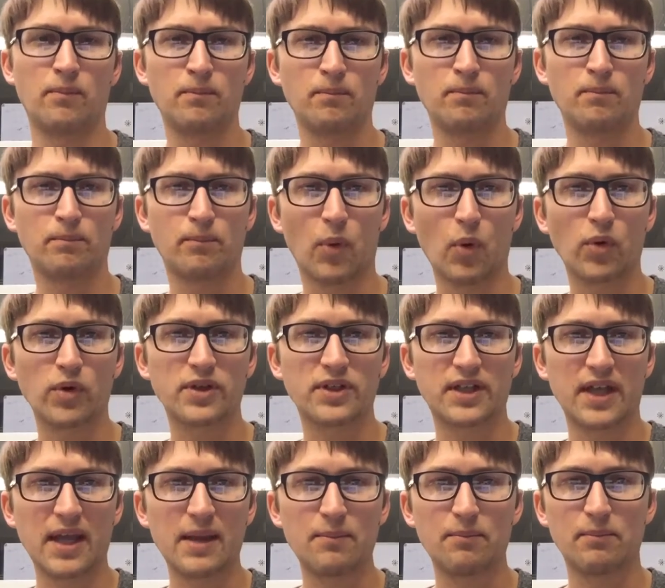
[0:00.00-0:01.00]
We got
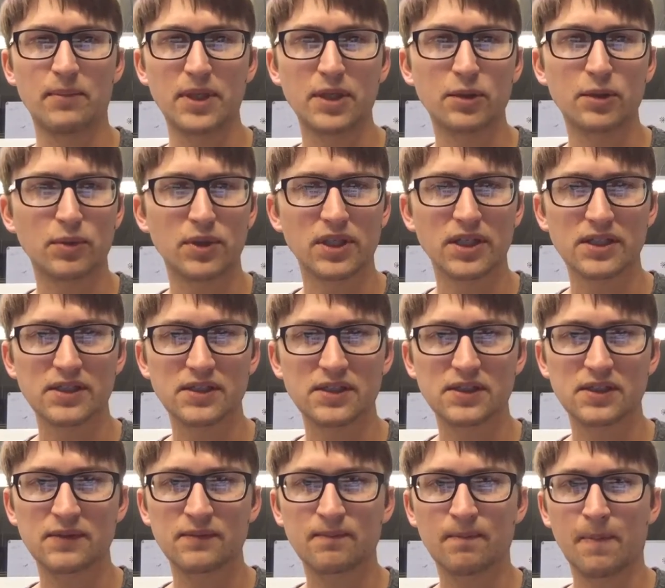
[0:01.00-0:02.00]
Kareem, part of the
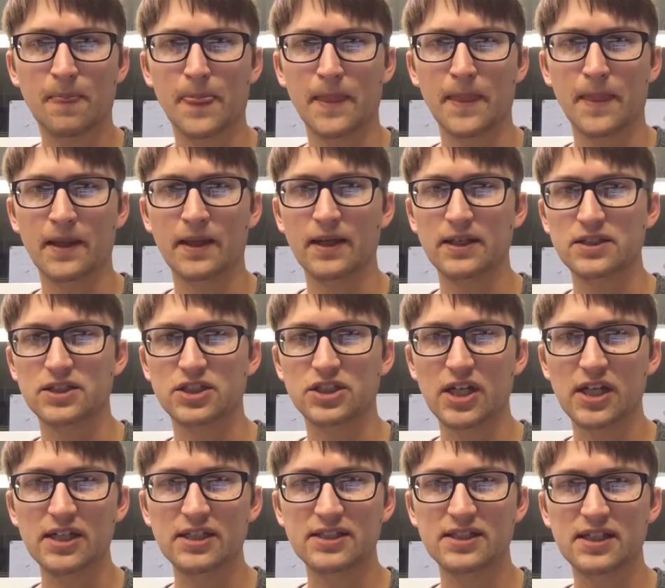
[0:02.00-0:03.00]
Board Game Minimalist.
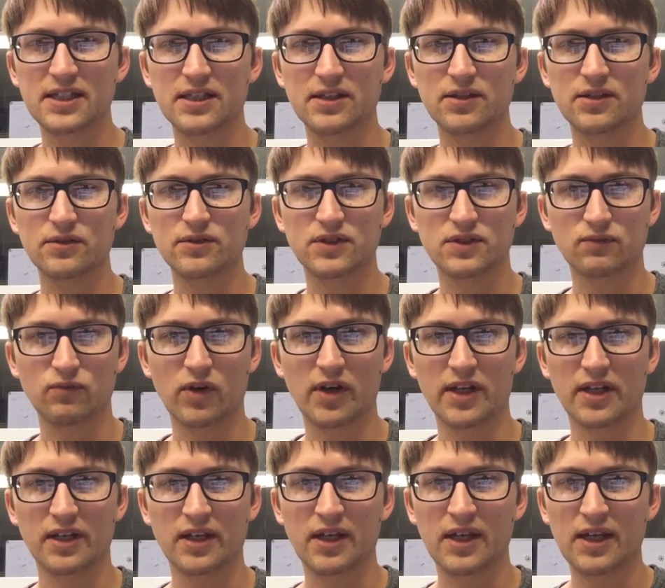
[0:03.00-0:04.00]
We got JT,
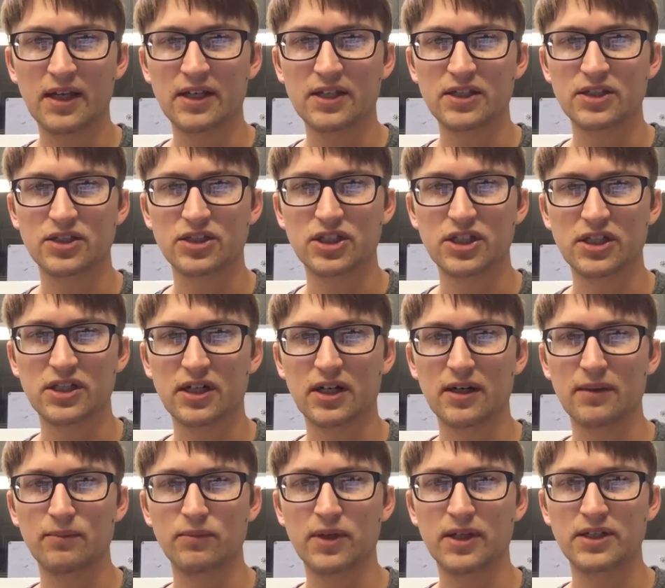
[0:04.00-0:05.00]
who's running his
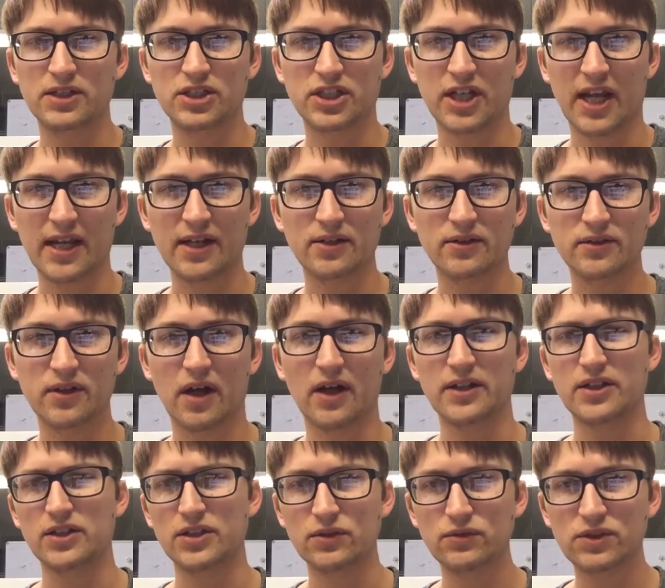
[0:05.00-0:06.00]
G Club channel
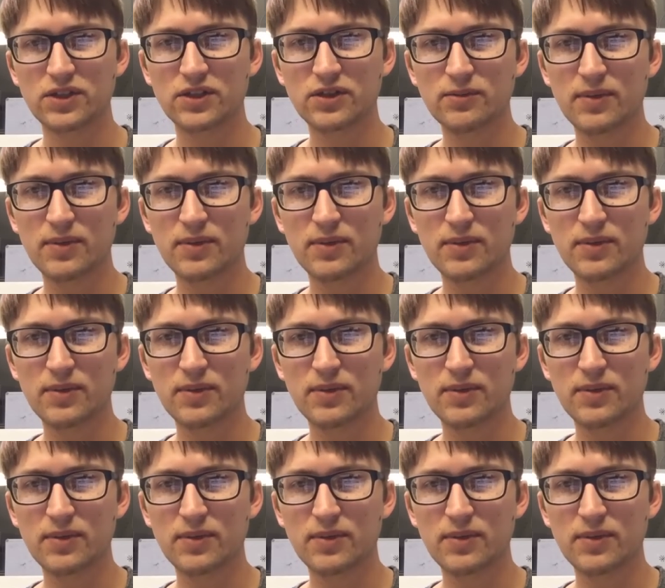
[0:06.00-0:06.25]
on YouTube.